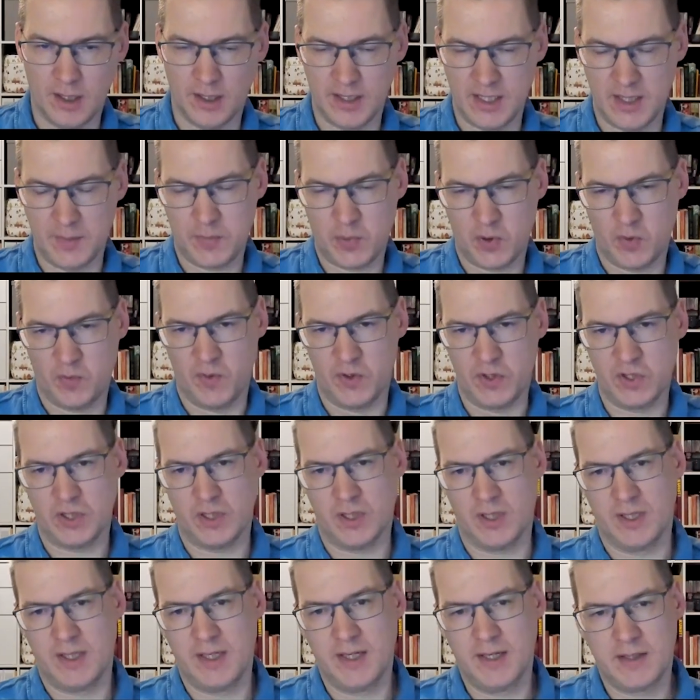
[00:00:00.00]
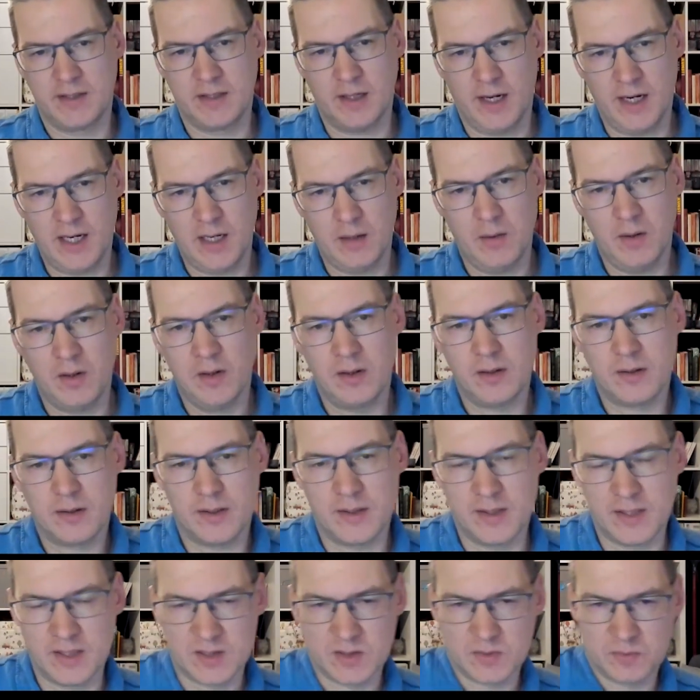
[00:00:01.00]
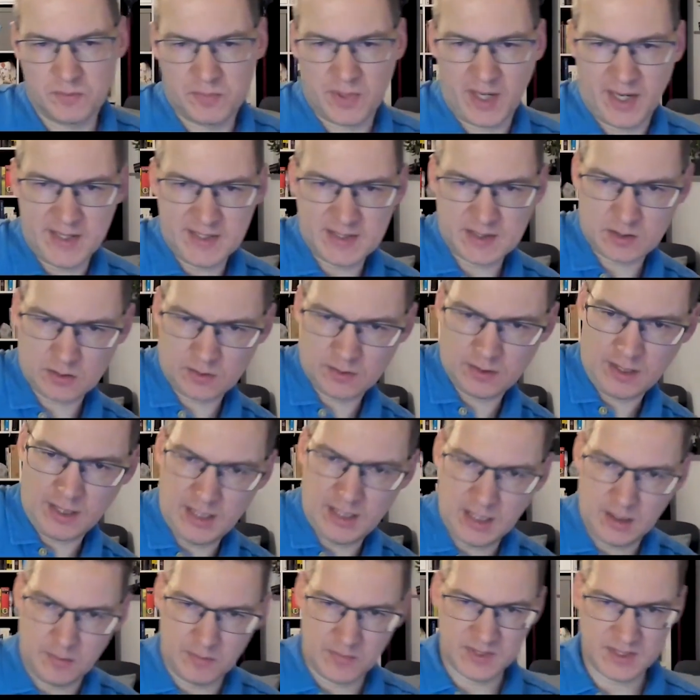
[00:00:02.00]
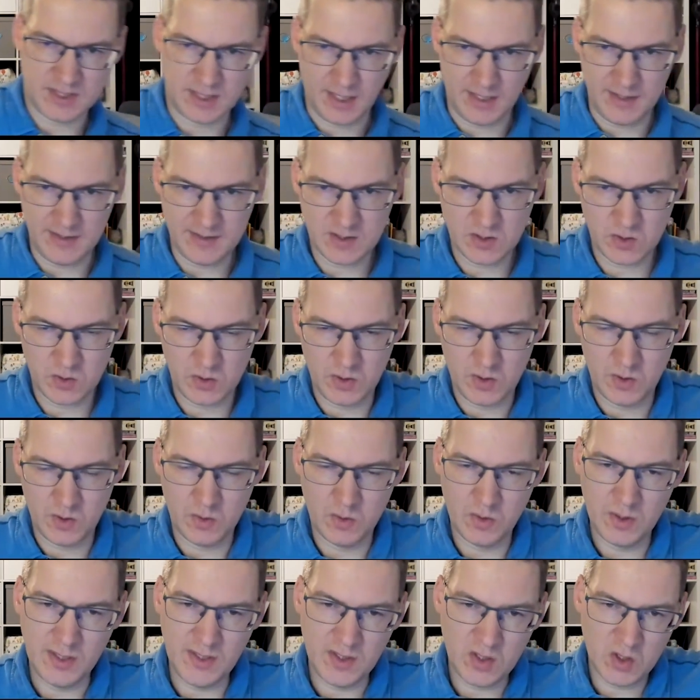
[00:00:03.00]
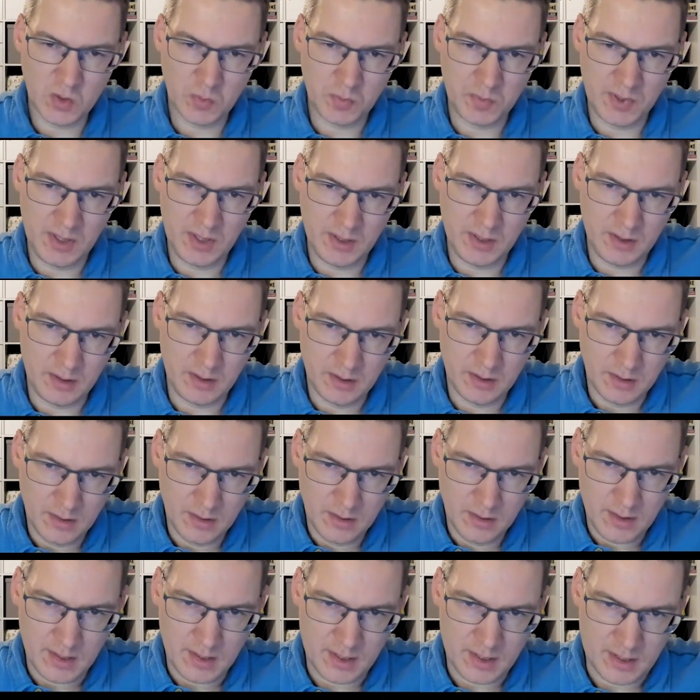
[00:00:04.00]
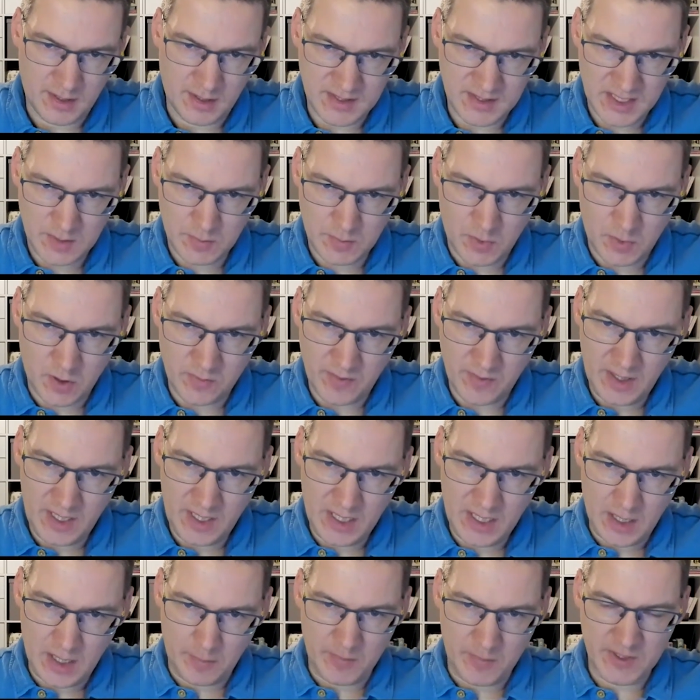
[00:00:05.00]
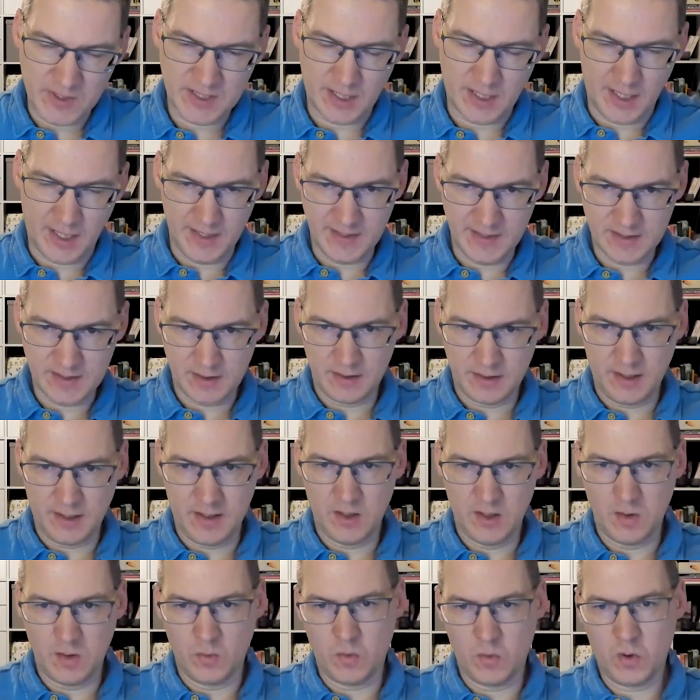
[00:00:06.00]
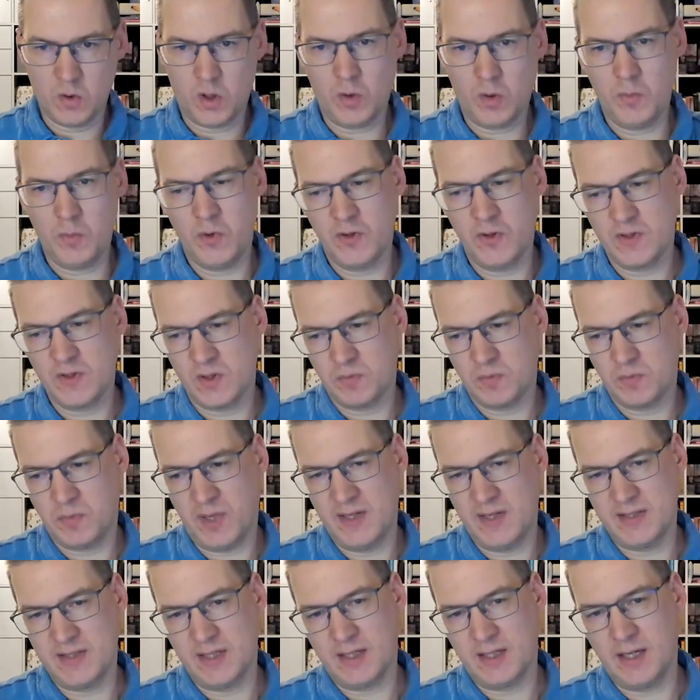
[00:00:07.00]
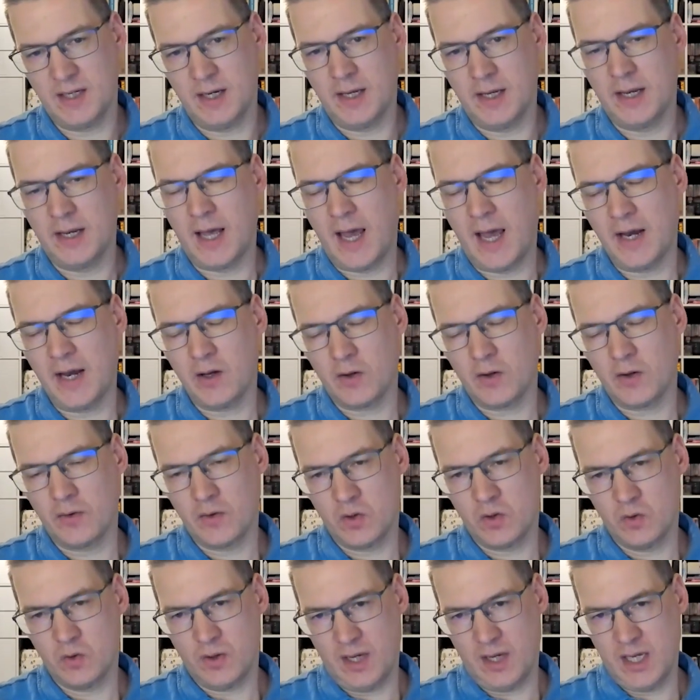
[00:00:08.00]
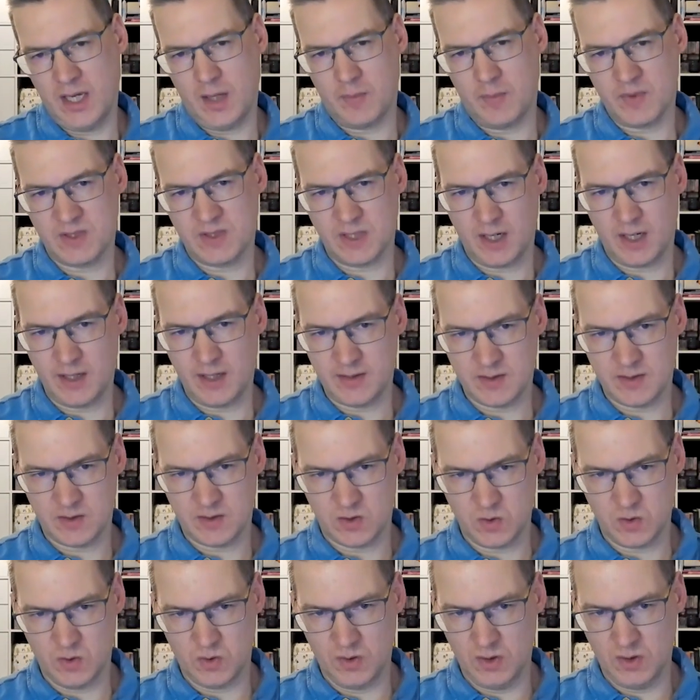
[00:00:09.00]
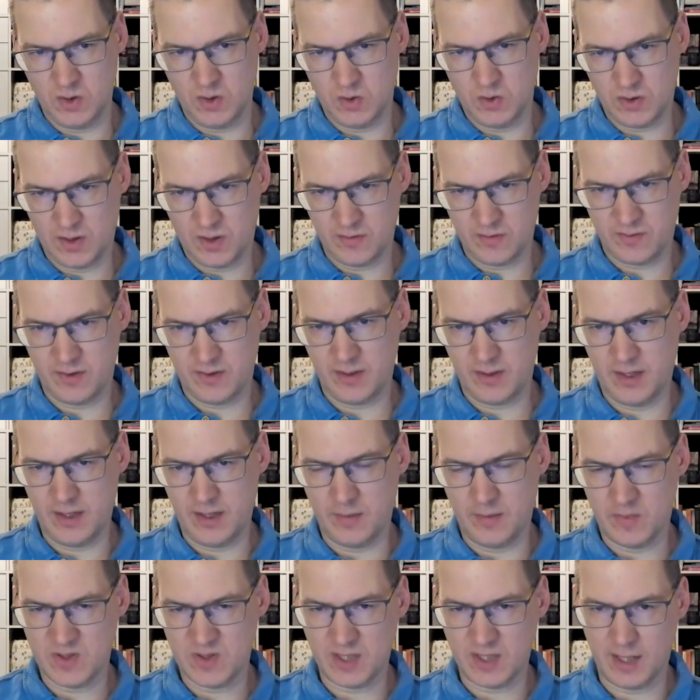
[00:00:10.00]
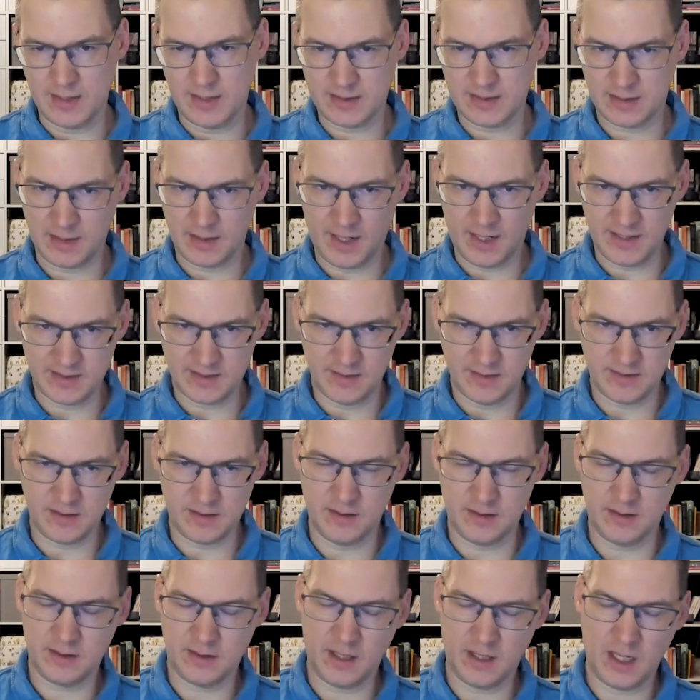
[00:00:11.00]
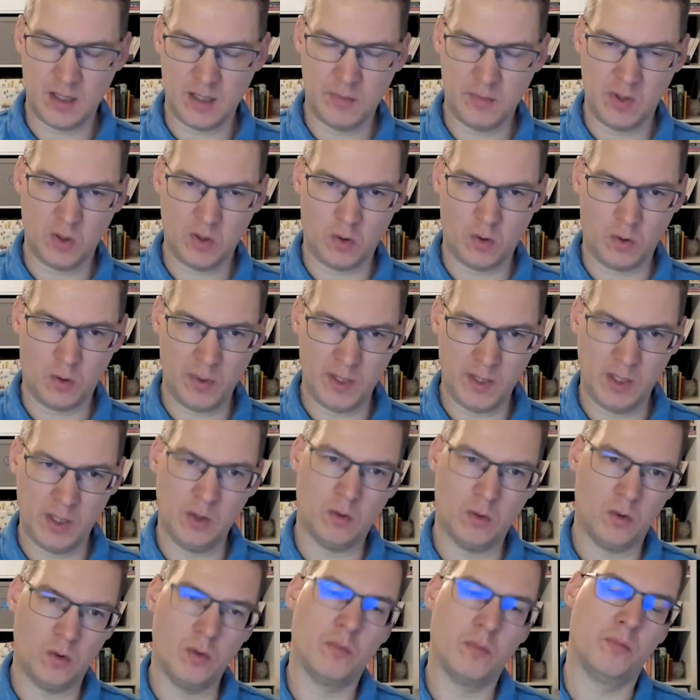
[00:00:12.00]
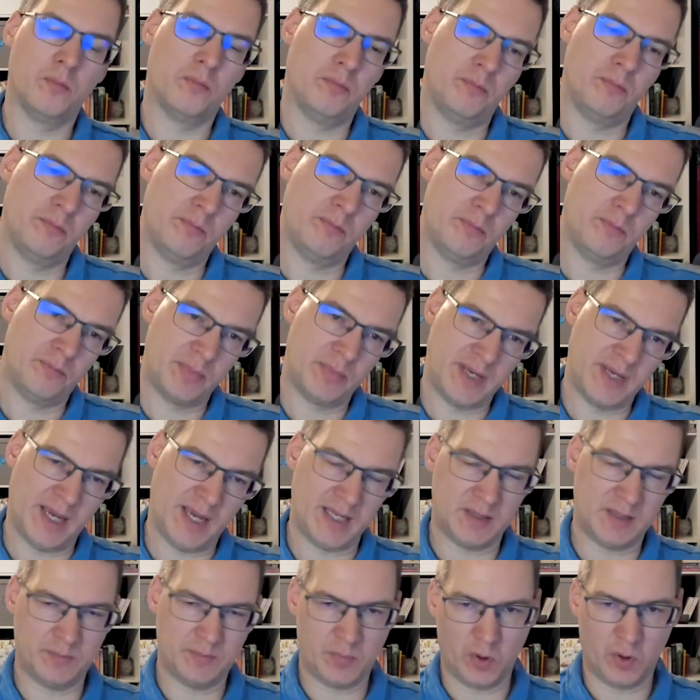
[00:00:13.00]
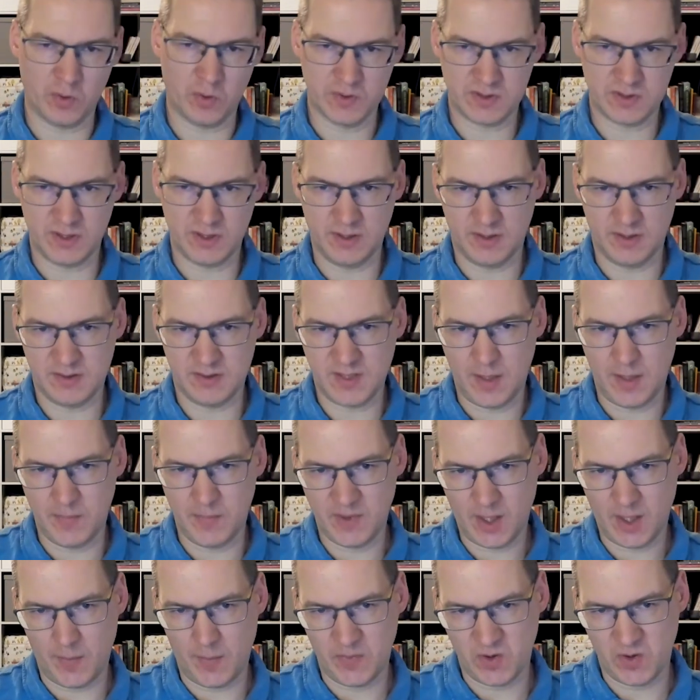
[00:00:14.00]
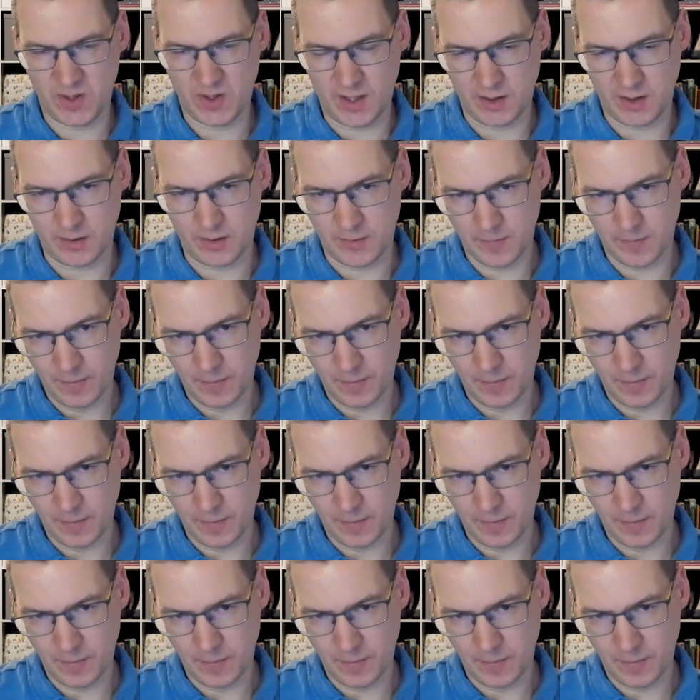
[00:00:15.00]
the provisioning. The entitlement is based on AEM sites, so you need to be customer of AEM sites, and AEM Commerce is basically an add-on to AEM sites. So you need to have an AEM sites license and entitlement already, or get both in the same time together.